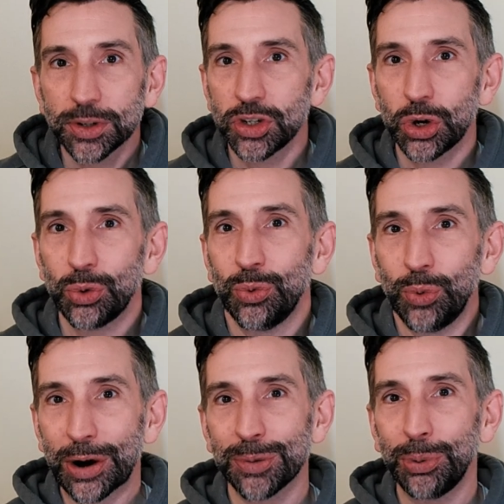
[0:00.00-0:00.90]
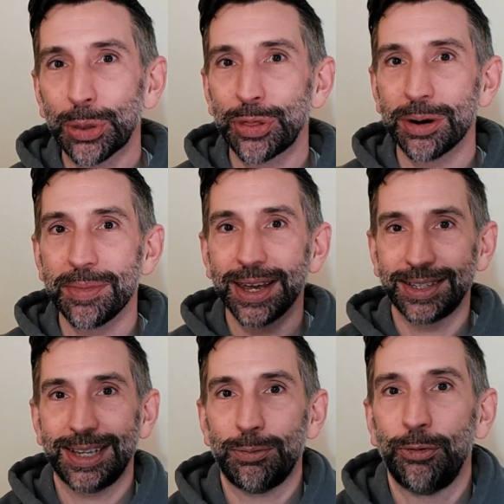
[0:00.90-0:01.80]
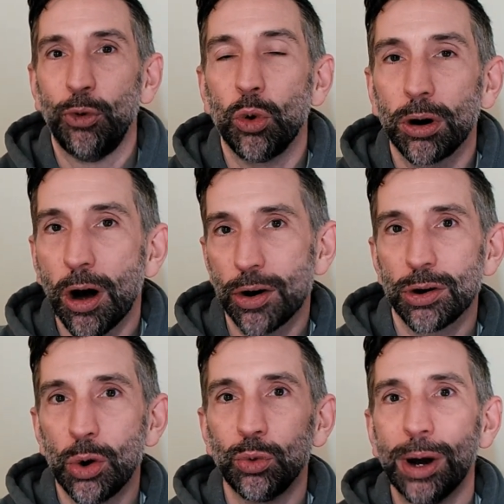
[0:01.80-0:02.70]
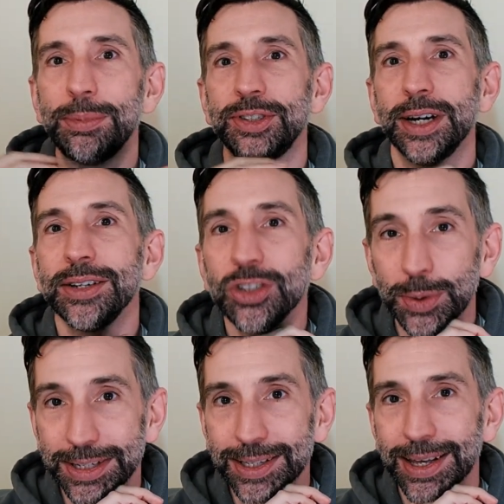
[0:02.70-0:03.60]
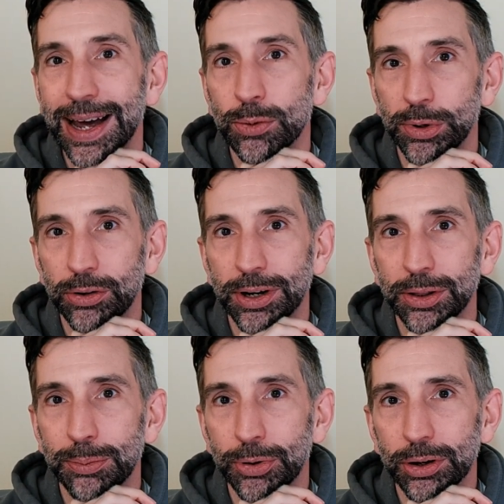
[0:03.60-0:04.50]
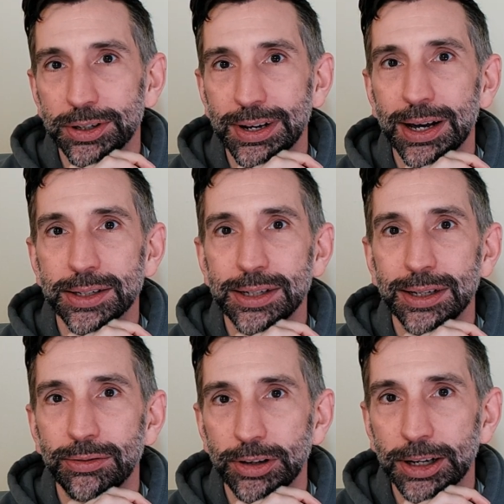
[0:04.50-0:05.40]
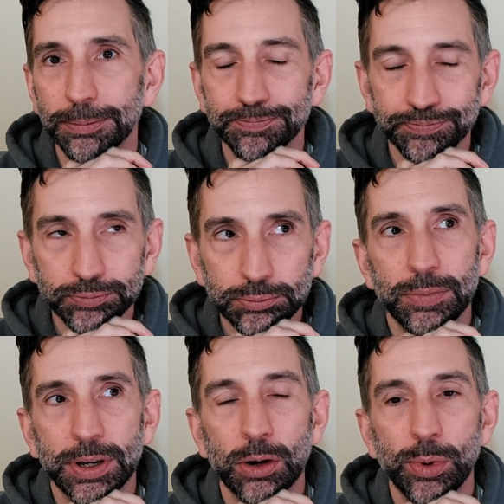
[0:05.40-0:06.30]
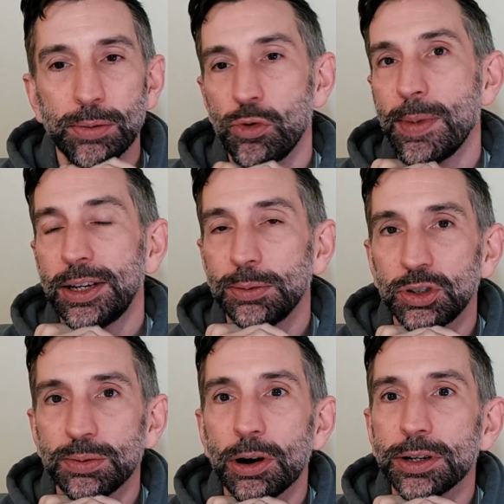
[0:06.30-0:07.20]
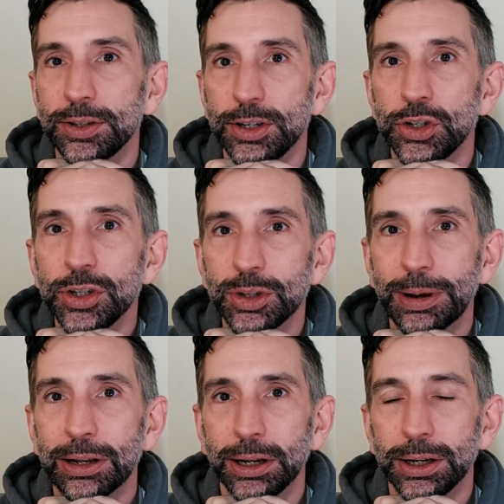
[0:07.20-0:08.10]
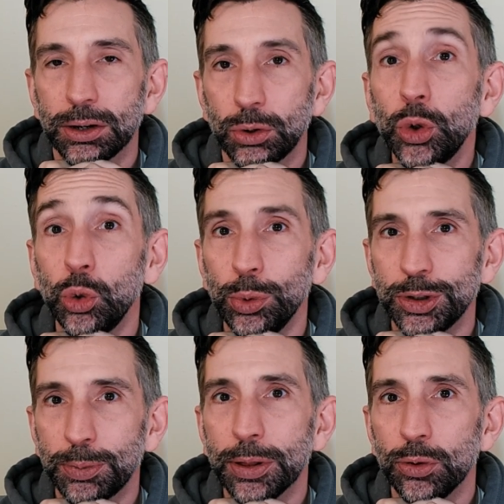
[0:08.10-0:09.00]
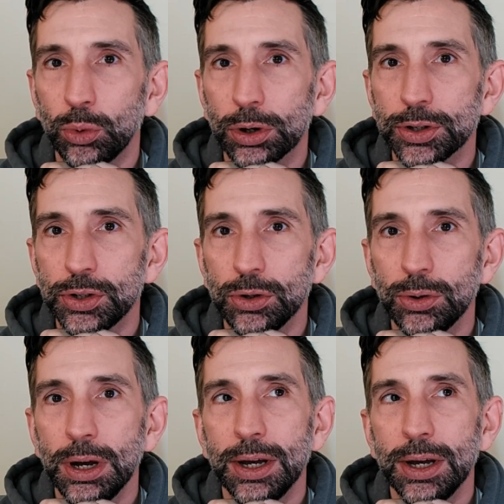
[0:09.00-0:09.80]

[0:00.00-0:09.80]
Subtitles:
was no where to put them except for on our own website. So we did that. We created the burg.tv. You know, we made some smart decisions about like who we spread the word to.